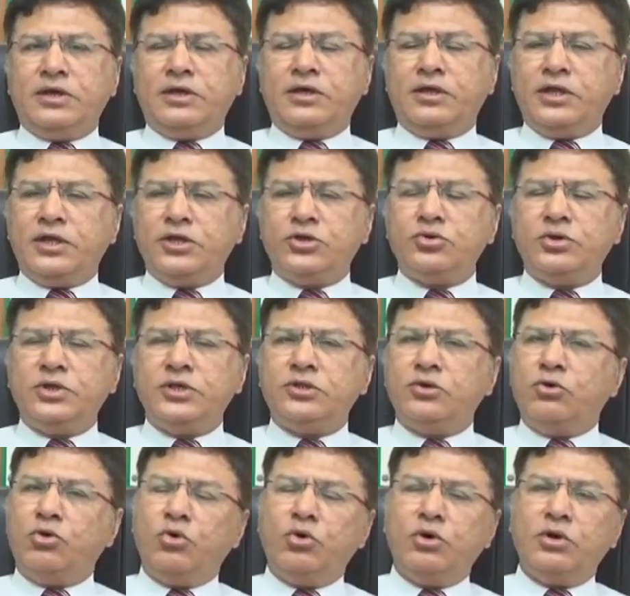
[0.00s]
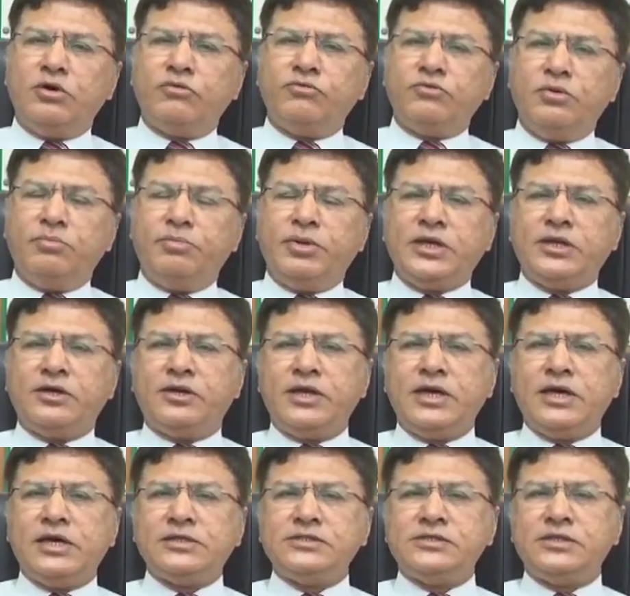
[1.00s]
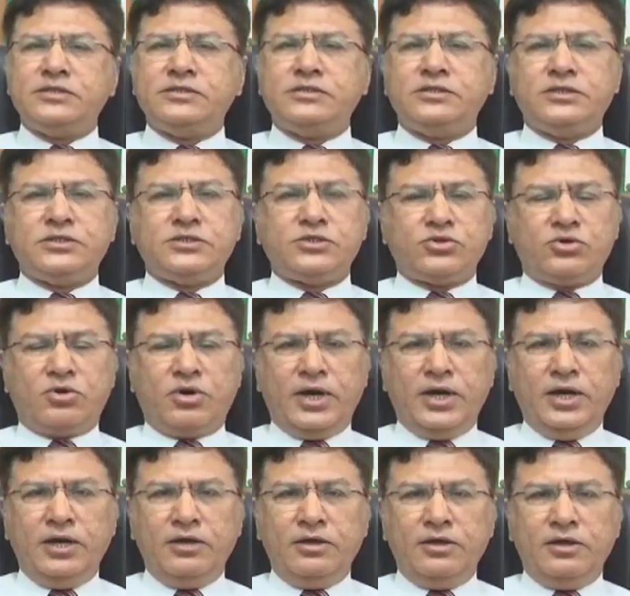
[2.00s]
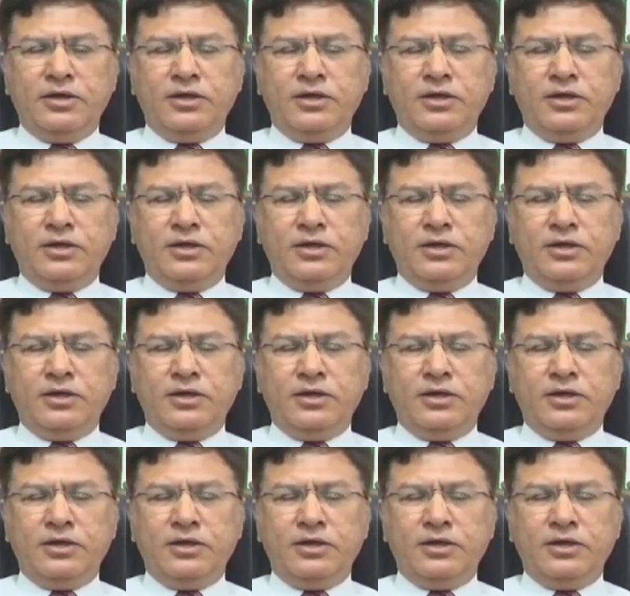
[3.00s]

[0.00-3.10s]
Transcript: Gradually, the whole of the pancreas is destroyed.